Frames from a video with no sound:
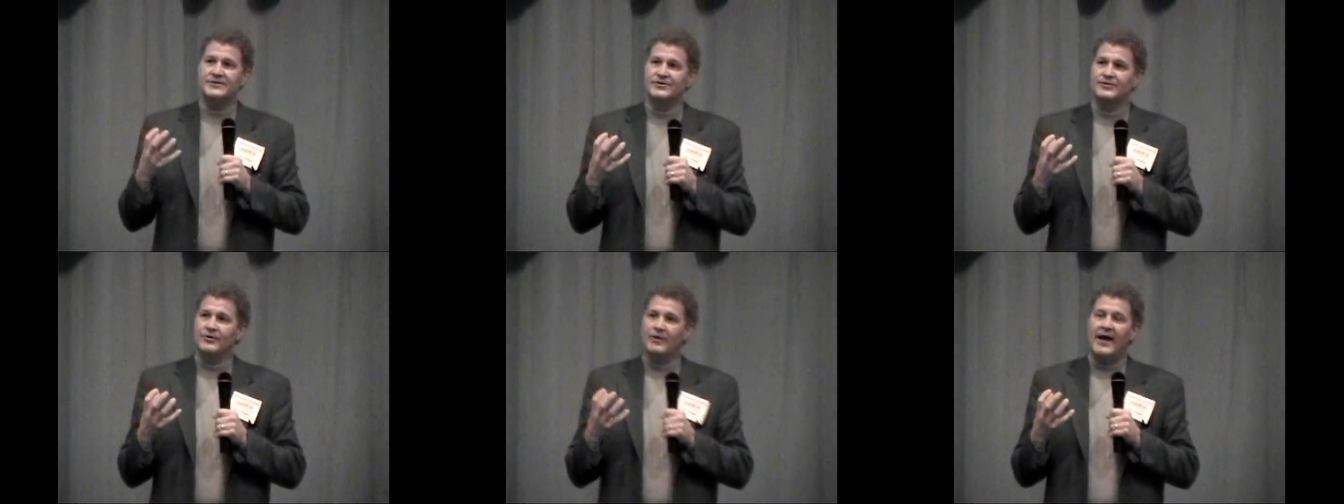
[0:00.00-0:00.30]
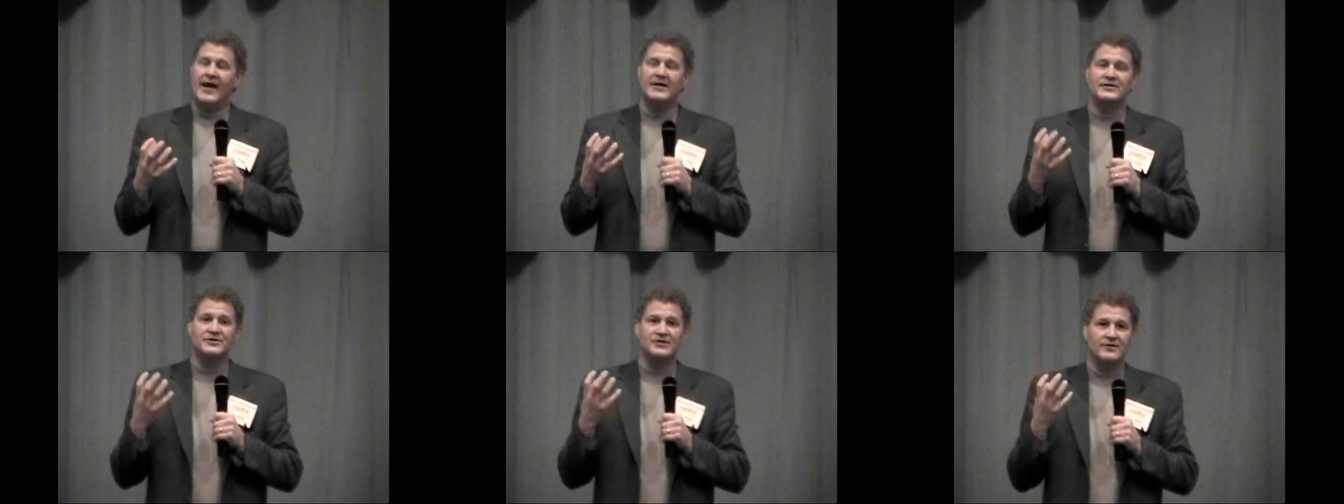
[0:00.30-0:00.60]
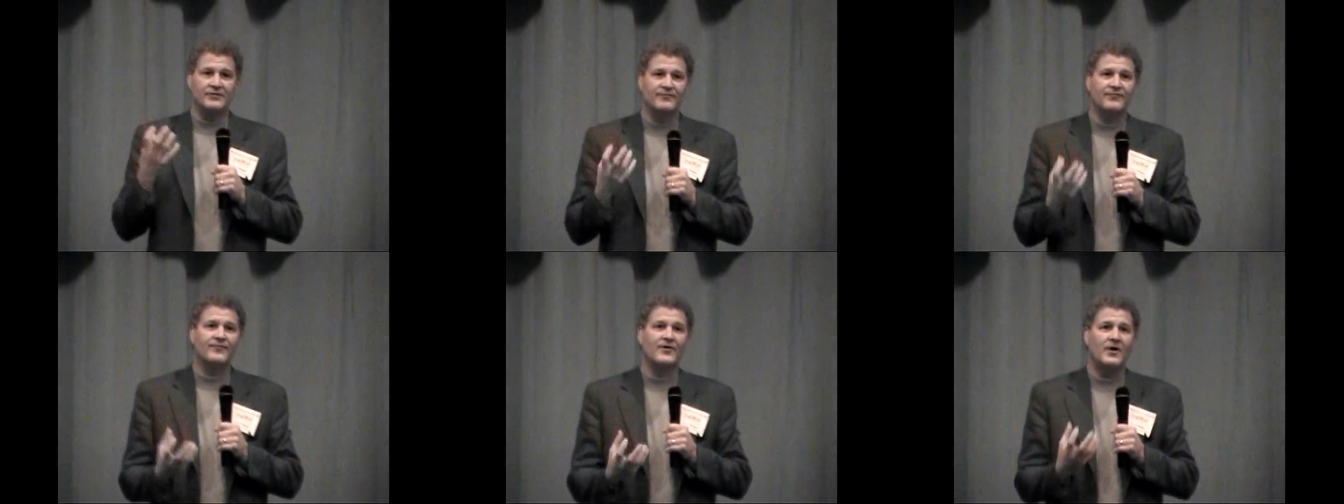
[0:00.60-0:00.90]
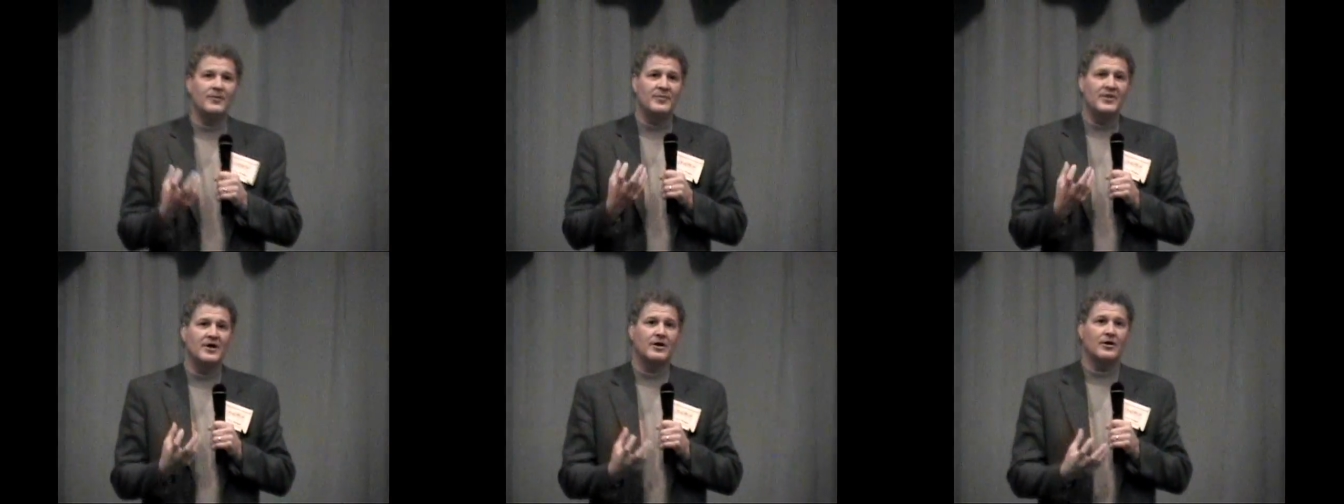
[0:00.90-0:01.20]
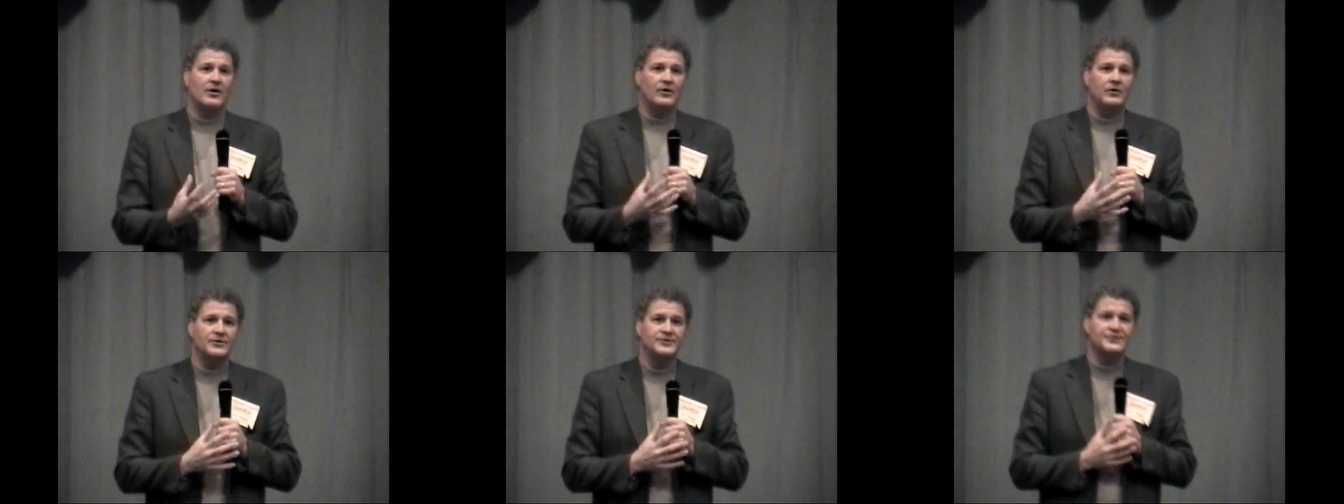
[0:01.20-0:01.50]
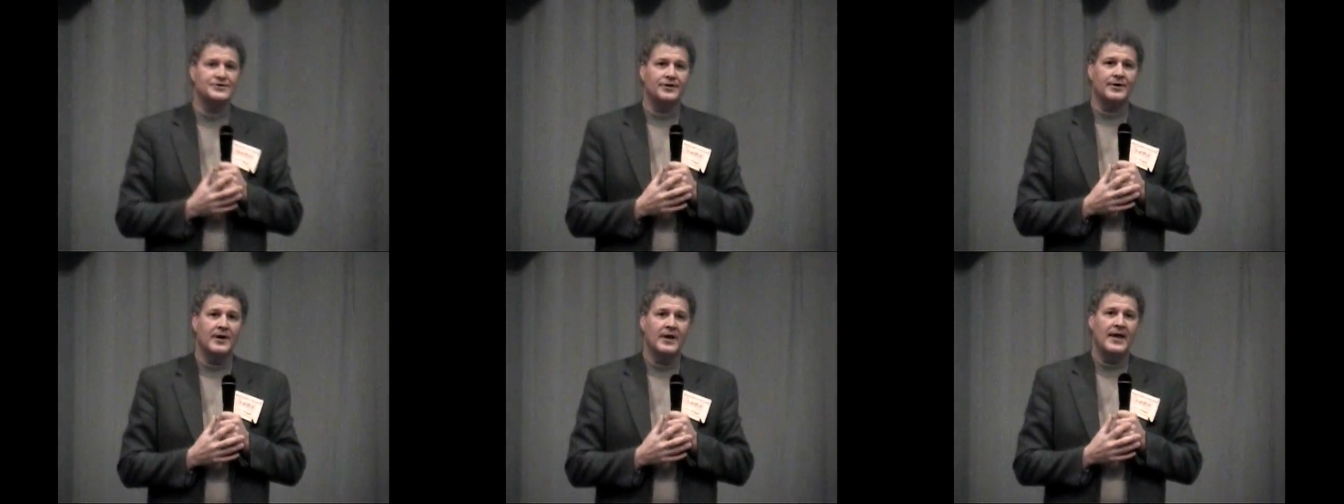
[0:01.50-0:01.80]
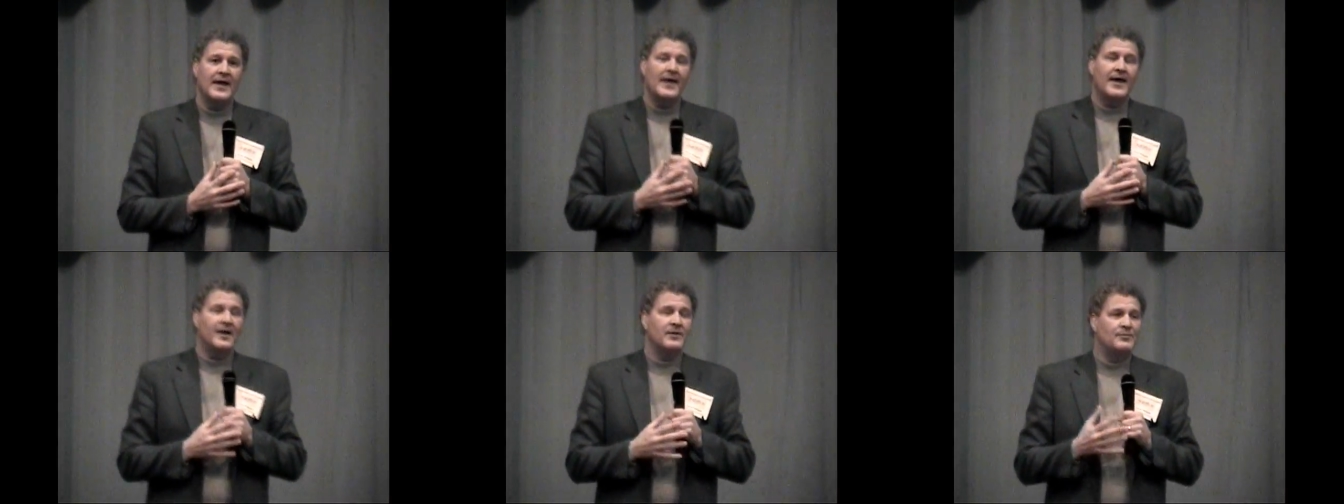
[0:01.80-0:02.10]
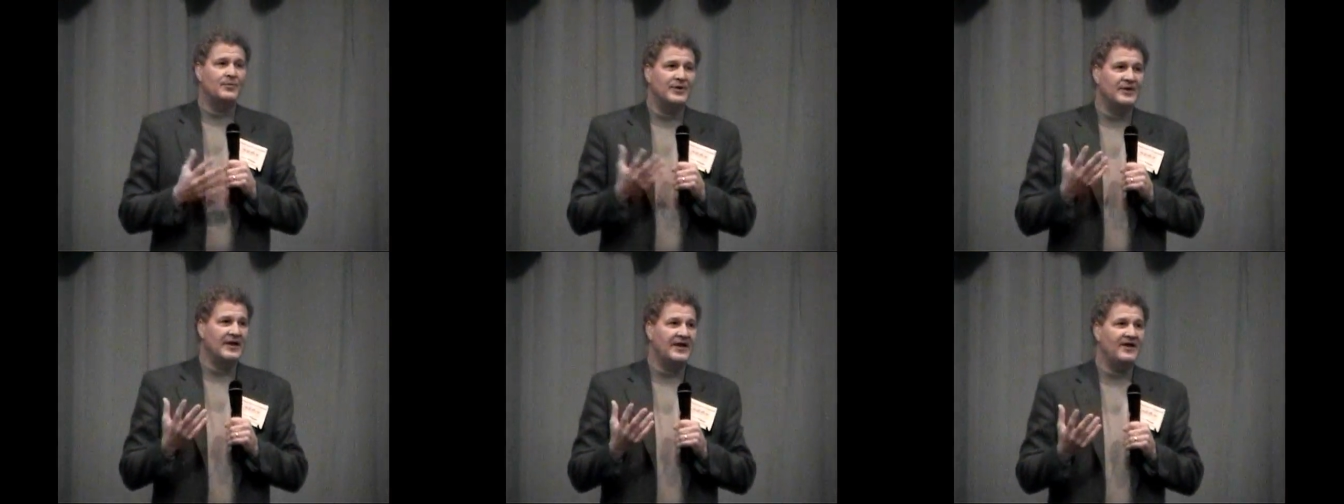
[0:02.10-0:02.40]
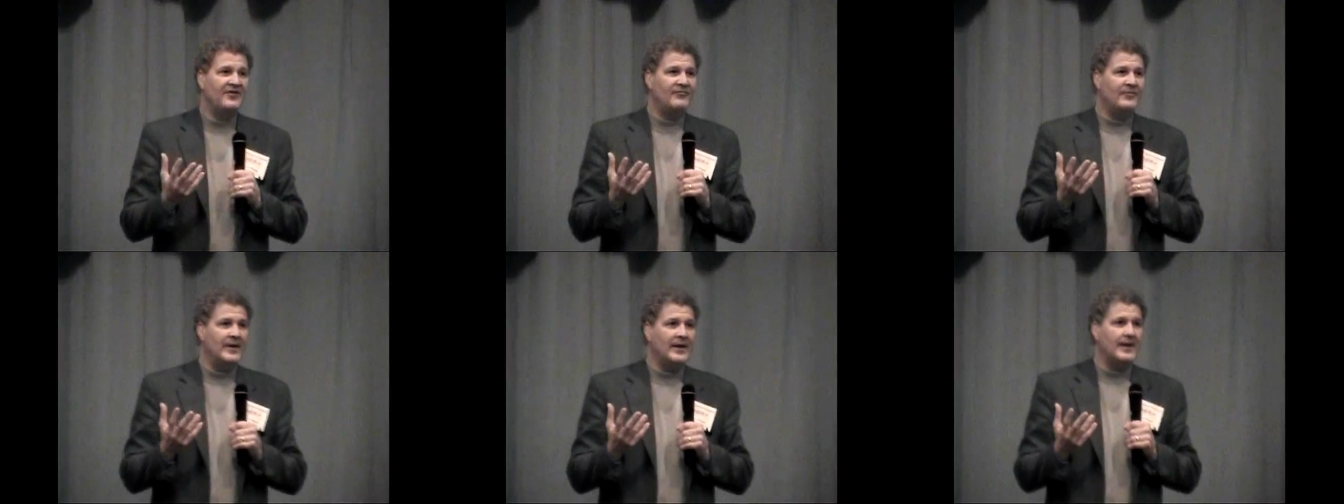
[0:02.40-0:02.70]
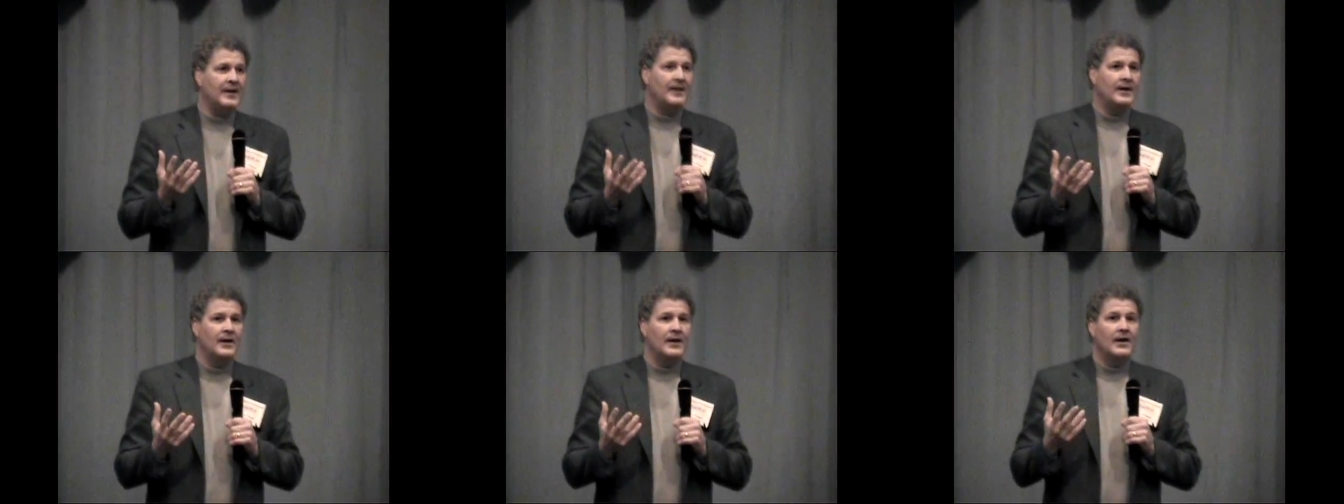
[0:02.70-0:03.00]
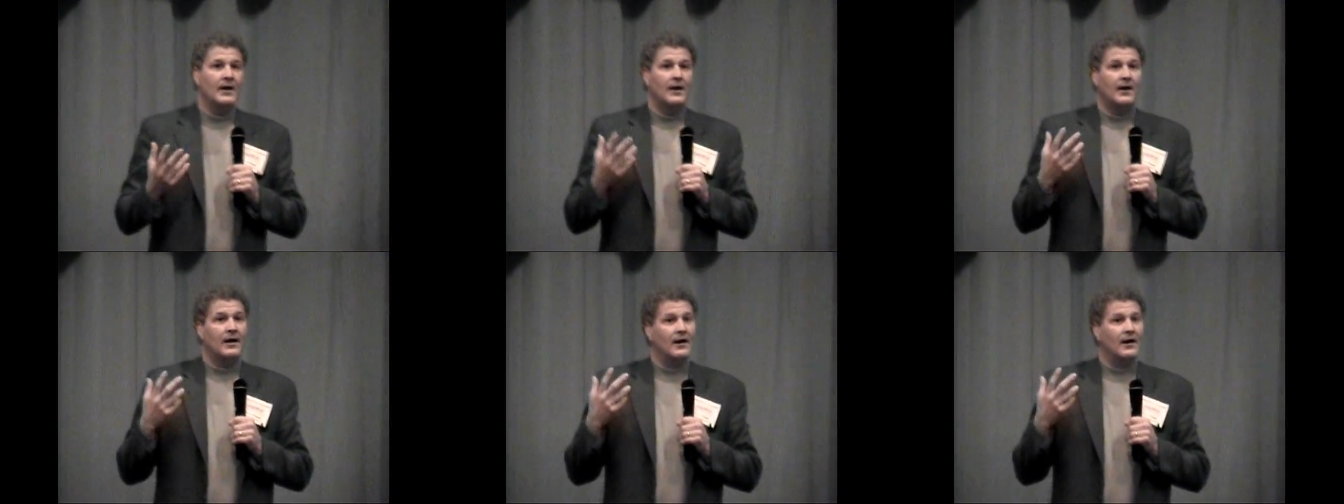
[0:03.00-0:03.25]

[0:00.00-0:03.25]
this traction from the culture. And believe me,